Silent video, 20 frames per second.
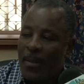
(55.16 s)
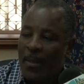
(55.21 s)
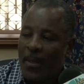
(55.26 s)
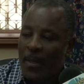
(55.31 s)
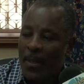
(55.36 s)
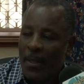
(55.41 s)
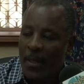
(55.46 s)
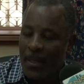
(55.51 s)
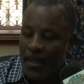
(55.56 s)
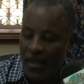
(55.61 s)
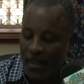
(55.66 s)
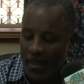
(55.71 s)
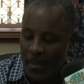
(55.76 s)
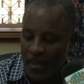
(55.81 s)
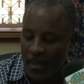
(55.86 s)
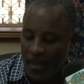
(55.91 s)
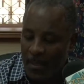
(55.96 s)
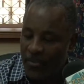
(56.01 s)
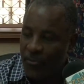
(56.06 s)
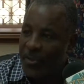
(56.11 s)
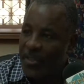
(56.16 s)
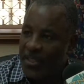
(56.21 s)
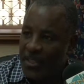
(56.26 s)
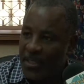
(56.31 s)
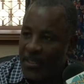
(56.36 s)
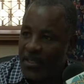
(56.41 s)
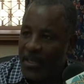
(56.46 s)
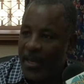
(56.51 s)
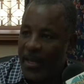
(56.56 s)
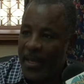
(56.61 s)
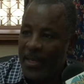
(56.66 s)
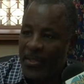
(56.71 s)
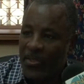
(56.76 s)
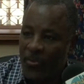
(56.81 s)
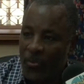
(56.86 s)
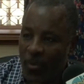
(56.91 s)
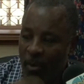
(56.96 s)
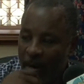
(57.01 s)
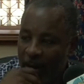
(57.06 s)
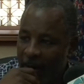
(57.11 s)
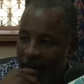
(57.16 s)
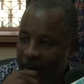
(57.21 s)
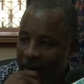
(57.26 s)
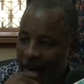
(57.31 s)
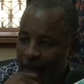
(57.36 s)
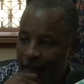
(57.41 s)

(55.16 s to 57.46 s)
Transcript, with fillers: uh, has reached a stage where